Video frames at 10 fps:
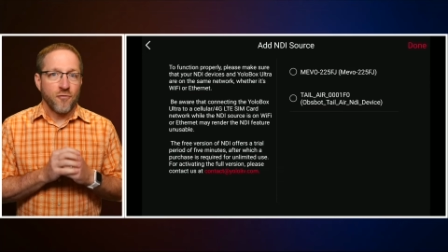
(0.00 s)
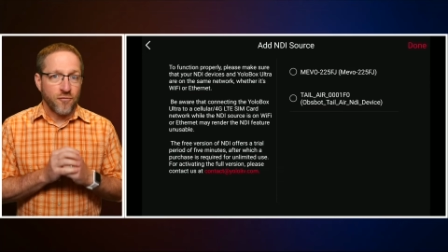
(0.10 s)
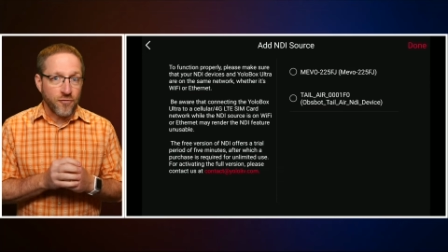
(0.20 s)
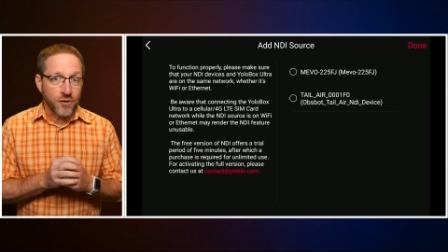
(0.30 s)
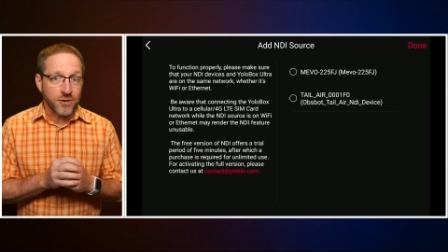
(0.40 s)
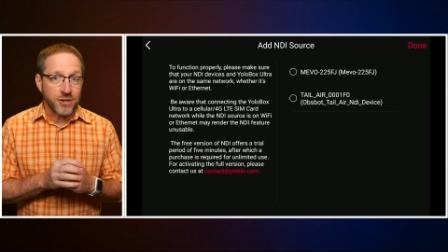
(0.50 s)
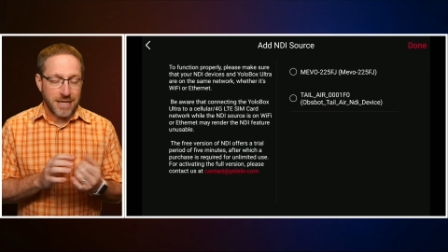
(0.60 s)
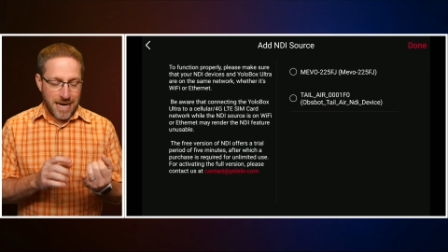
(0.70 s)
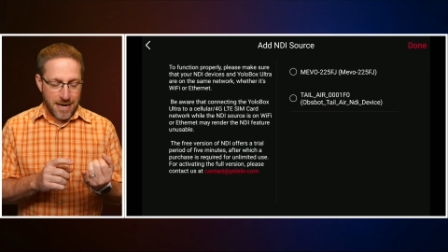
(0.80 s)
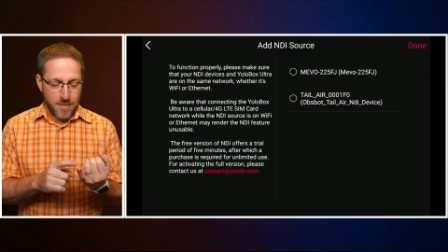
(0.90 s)
First,
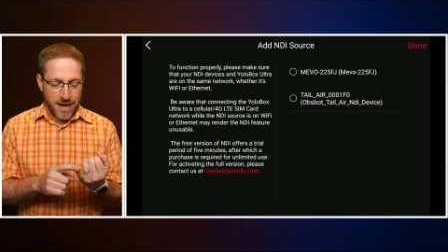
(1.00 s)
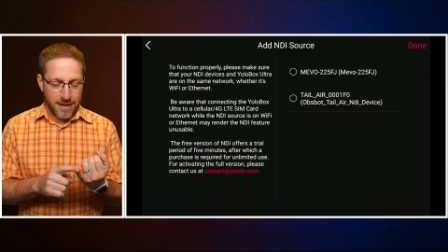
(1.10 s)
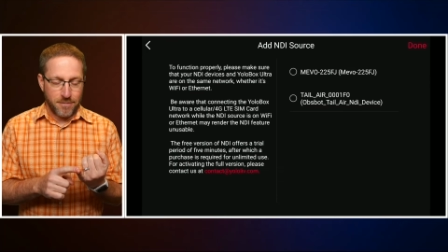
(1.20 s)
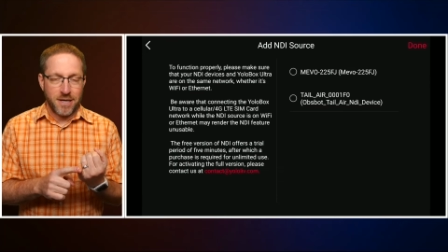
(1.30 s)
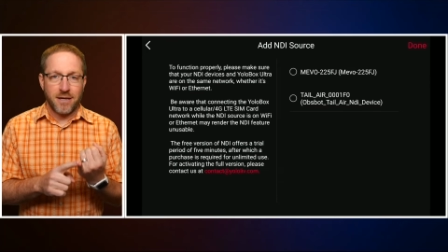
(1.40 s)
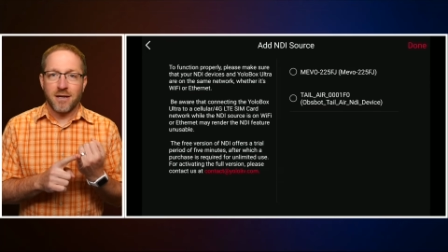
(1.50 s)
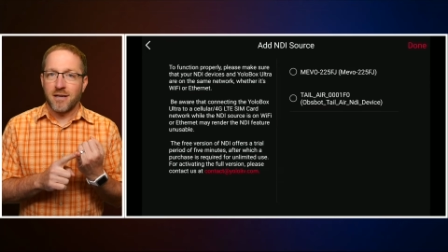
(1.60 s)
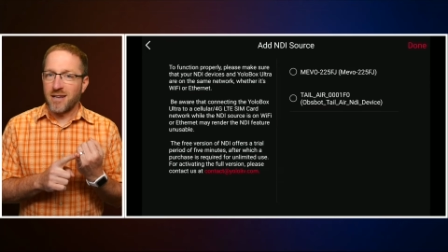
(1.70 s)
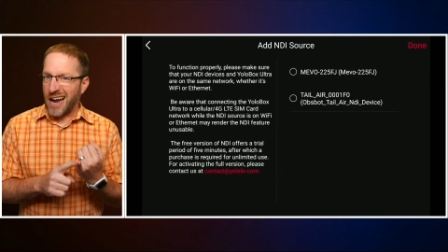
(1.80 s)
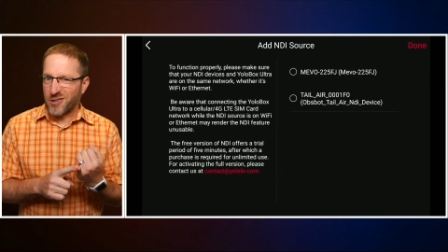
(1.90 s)
it might be
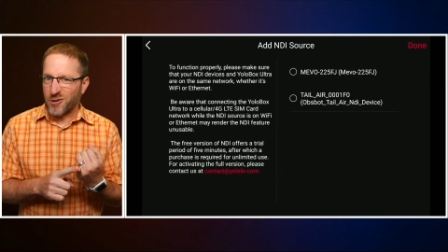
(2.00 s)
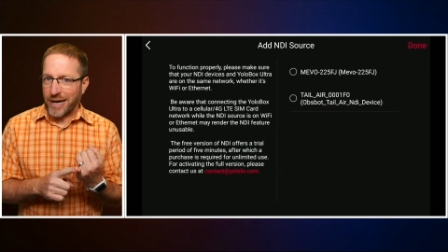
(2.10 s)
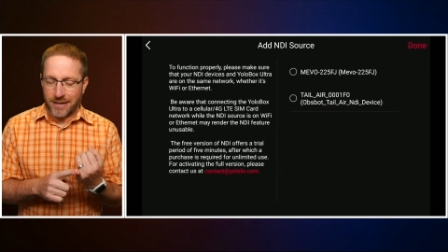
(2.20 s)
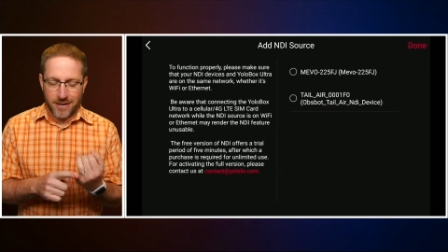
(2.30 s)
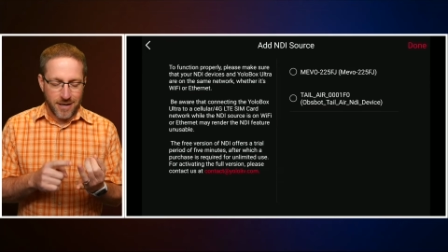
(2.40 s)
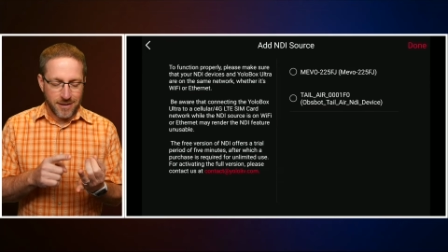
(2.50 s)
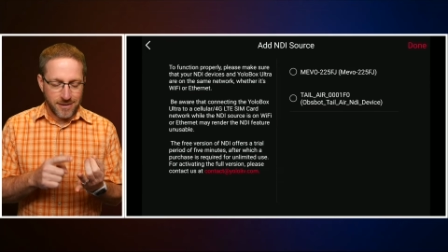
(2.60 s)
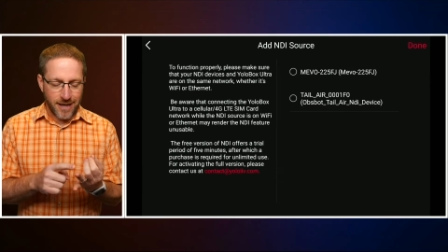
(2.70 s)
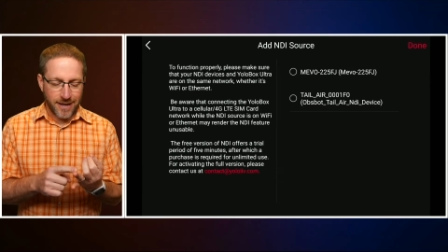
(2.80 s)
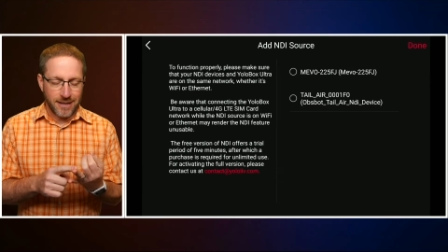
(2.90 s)
not great.
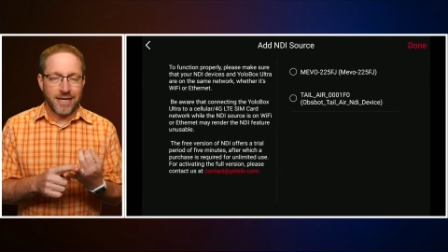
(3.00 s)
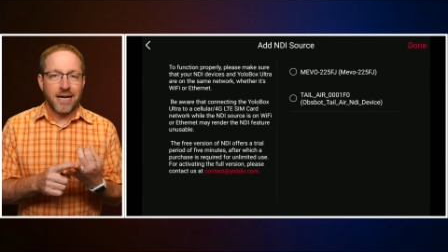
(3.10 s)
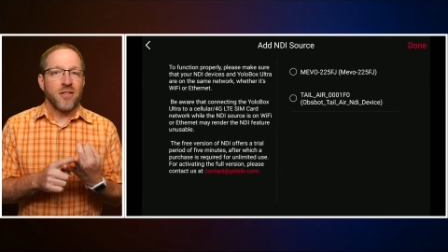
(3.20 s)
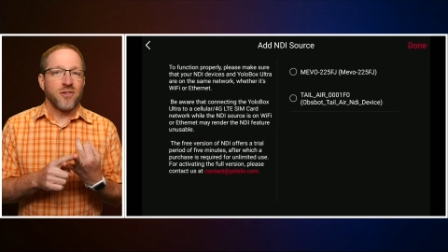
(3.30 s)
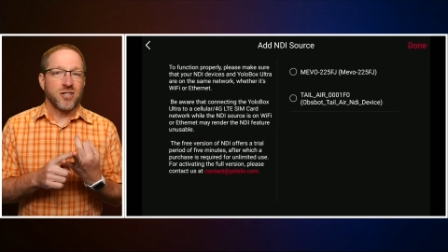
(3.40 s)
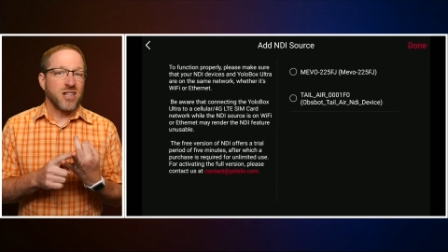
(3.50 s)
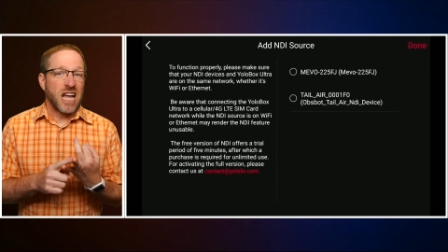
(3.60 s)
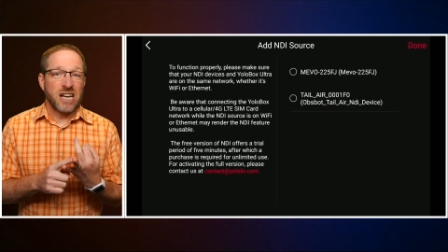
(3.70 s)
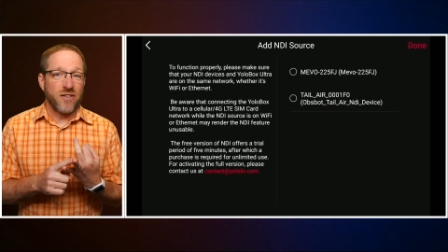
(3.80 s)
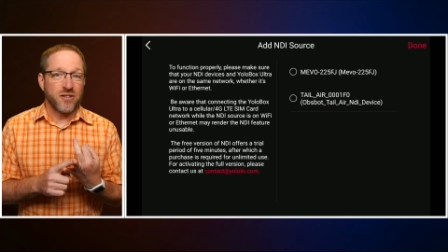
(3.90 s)
Secondly, there's a
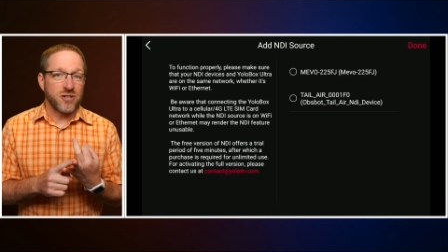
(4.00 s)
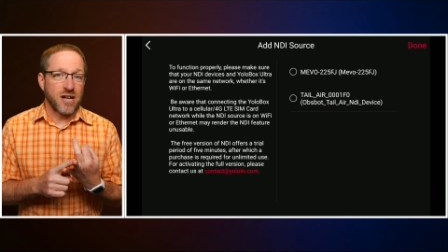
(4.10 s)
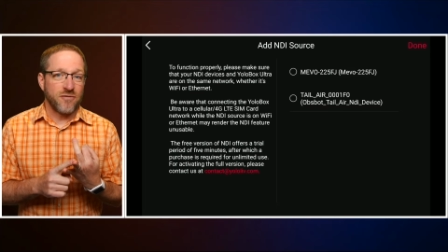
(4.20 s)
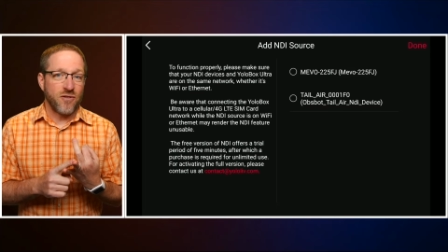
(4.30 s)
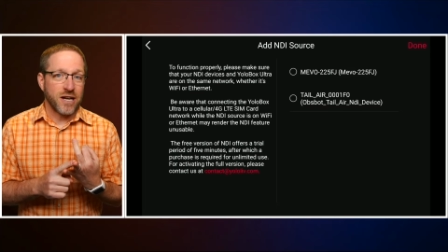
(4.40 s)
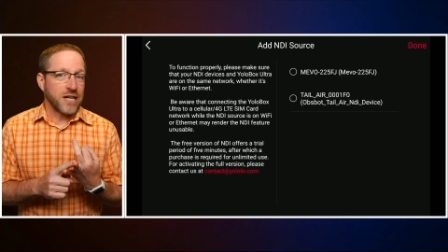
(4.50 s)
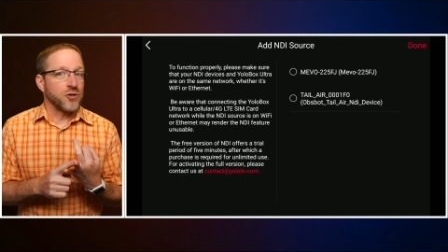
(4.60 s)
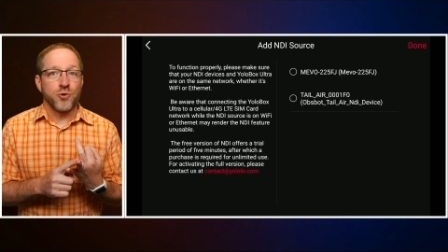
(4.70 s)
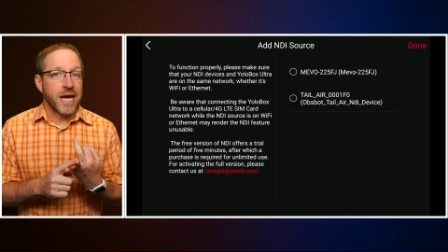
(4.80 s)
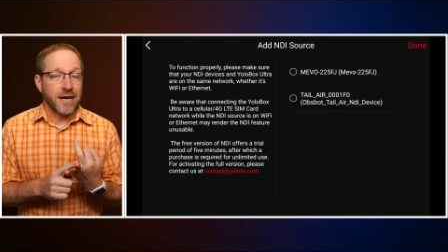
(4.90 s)
lot of other stuff on it
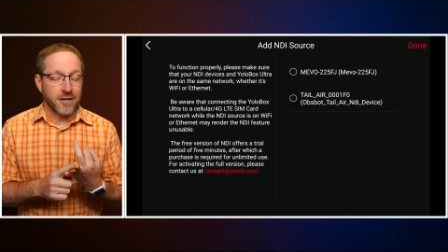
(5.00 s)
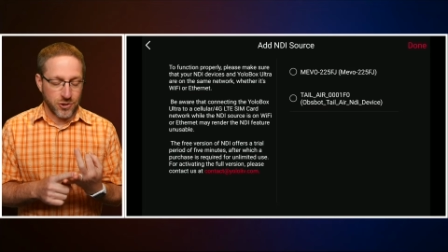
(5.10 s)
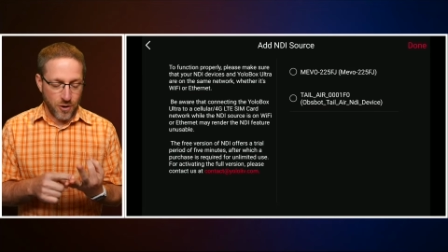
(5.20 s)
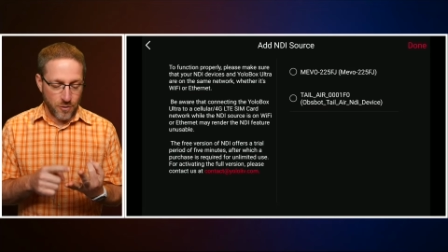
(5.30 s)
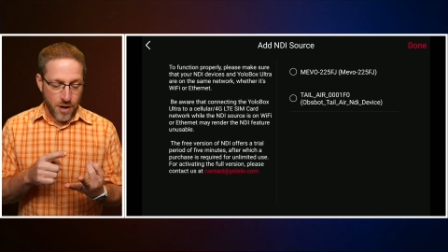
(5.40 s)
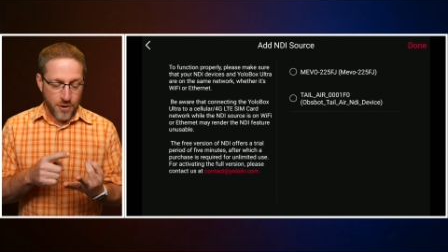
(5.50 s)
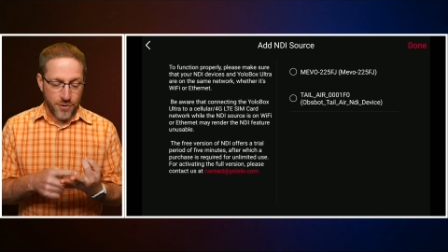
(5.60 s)
you can't control.